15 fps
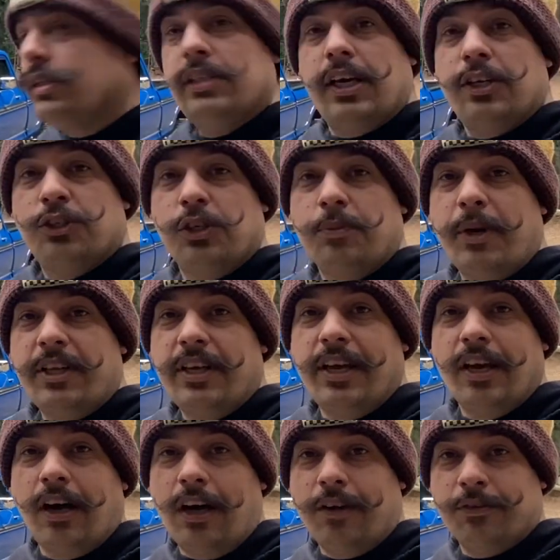actually my day
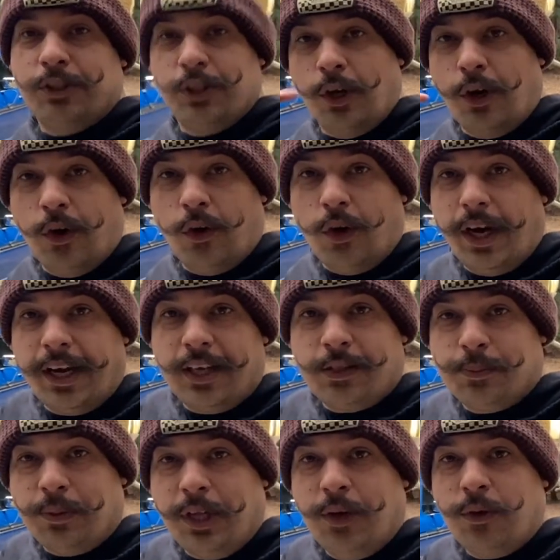off. So, I got to
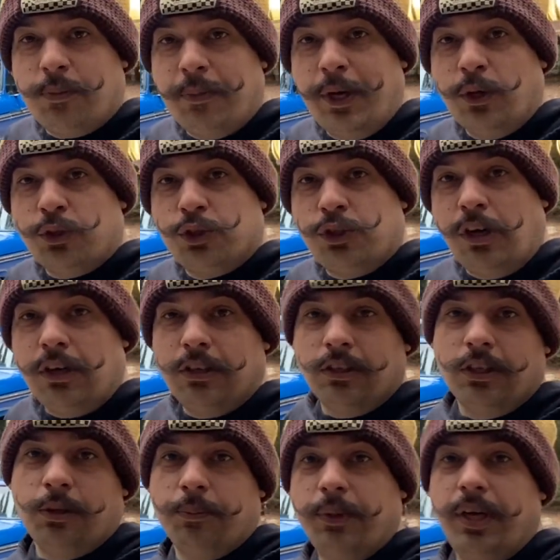play with my old truck a
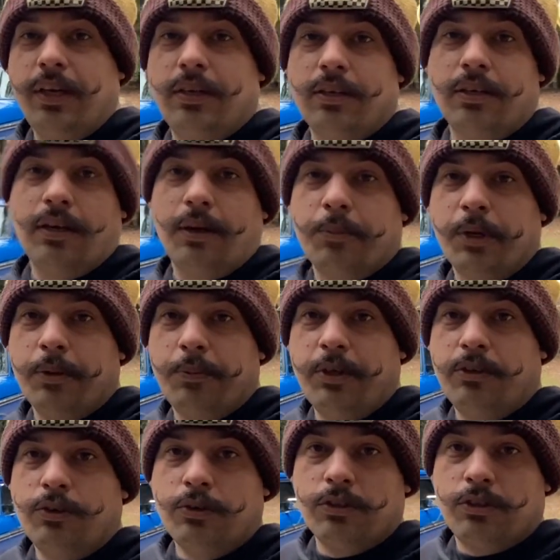little bit. I'm going to be
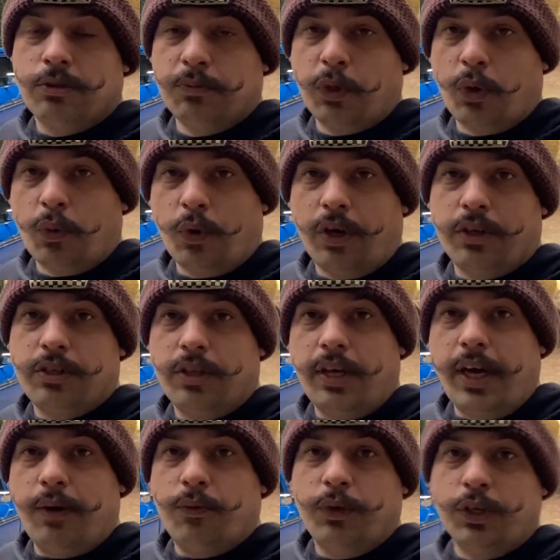doing some more work to
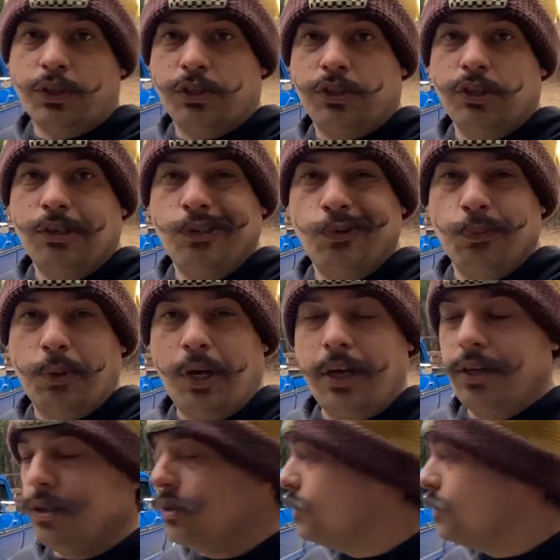that real soon. Probably